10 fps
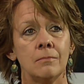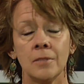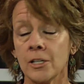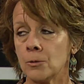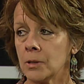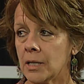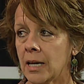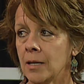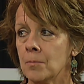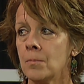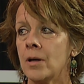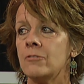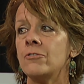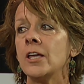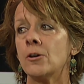literally,
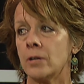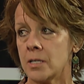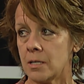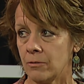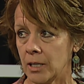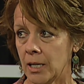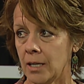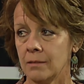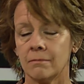but figuratively.